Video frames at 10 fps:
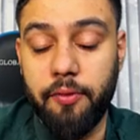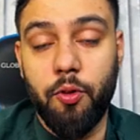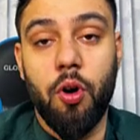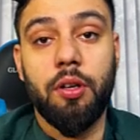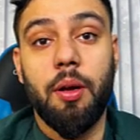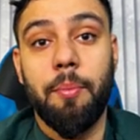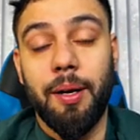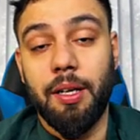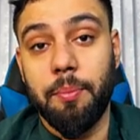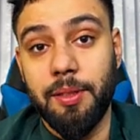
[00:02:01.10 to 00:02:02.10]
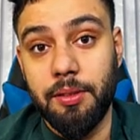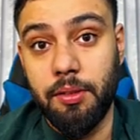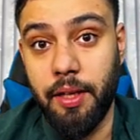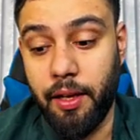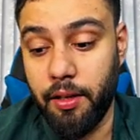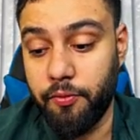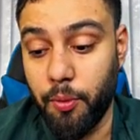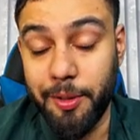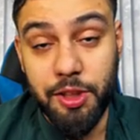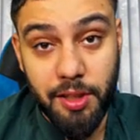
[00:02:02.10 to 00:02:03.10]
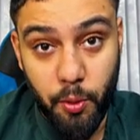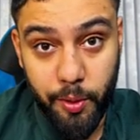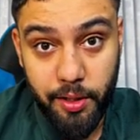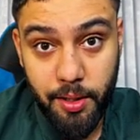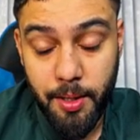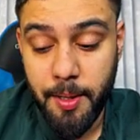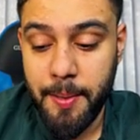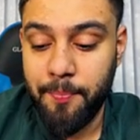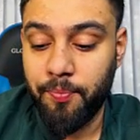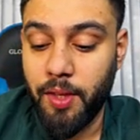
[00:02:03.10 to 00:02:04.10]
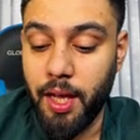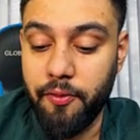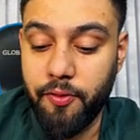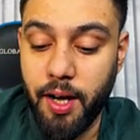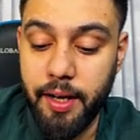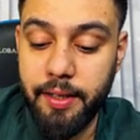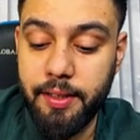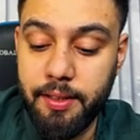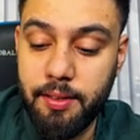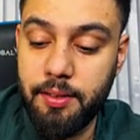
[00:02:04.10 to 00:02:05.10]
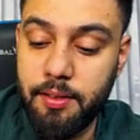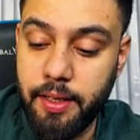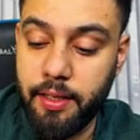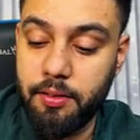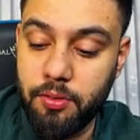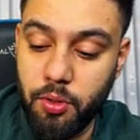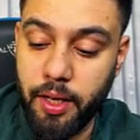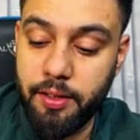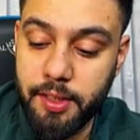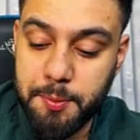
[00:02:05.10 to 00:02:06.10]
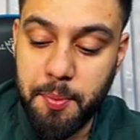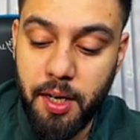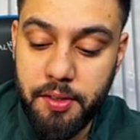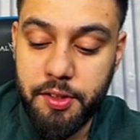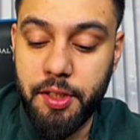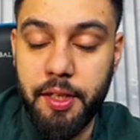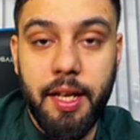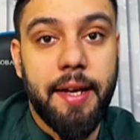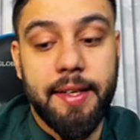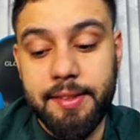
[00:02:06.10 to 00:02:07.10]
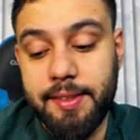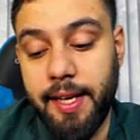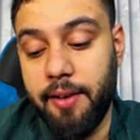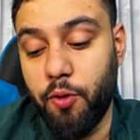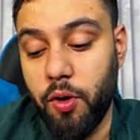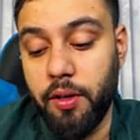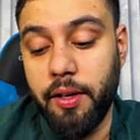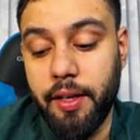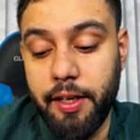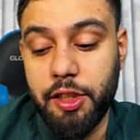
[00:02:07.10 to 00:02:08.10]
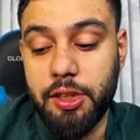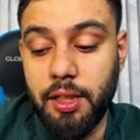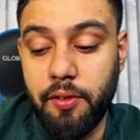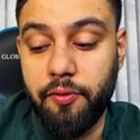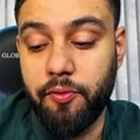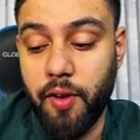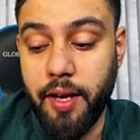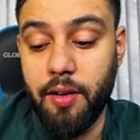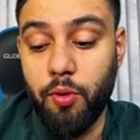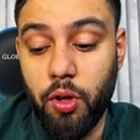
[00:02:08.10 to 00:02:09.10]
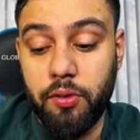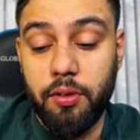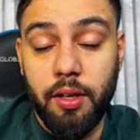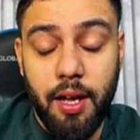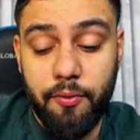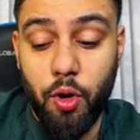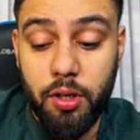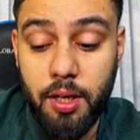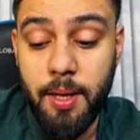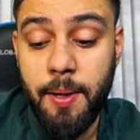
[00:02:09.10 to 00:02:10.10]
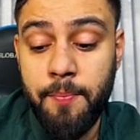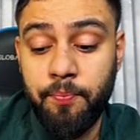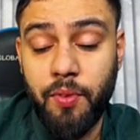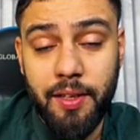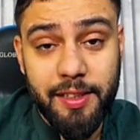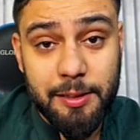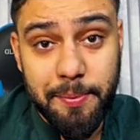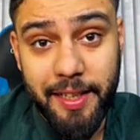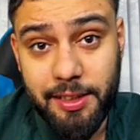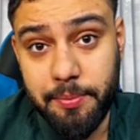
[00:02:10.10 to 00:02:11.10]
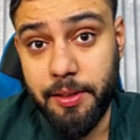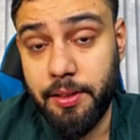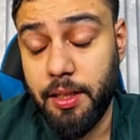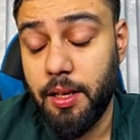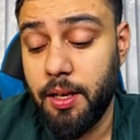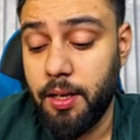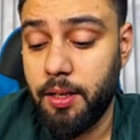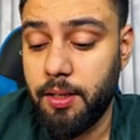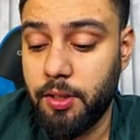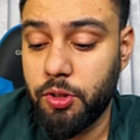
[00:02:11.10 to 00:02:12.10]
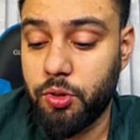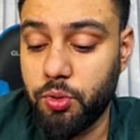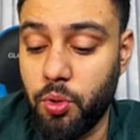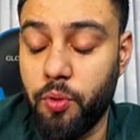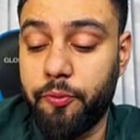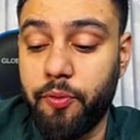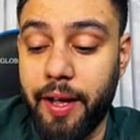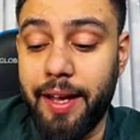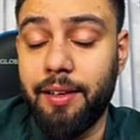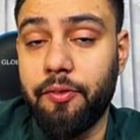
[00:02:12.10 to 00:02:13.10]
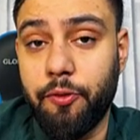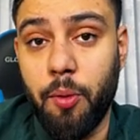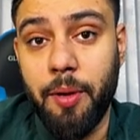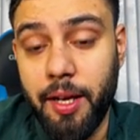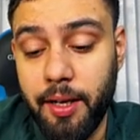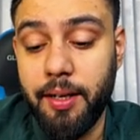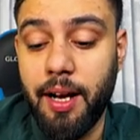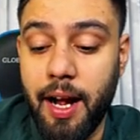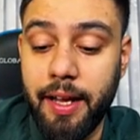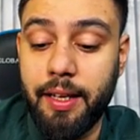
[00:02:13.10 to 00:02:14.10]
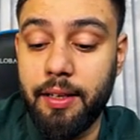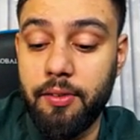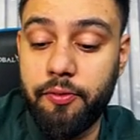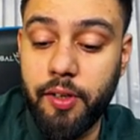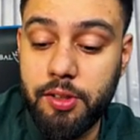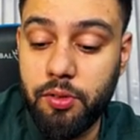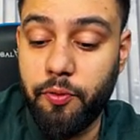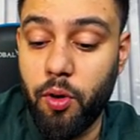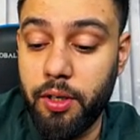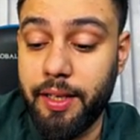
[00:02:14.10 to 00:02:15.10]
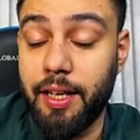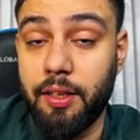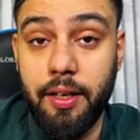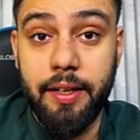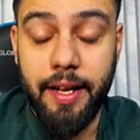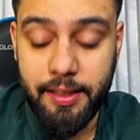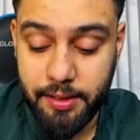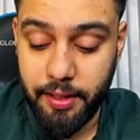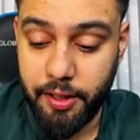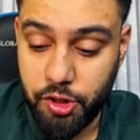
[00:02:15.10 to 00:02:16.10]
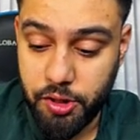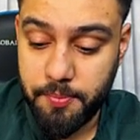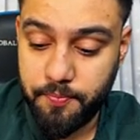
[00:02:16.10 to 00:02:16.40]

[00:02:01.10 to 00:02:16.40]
got multiple information given. If I look at this part of the journey, I can see I've got initial final velocity, I've got displacement. So, and from here I can first of all calculate acceleration.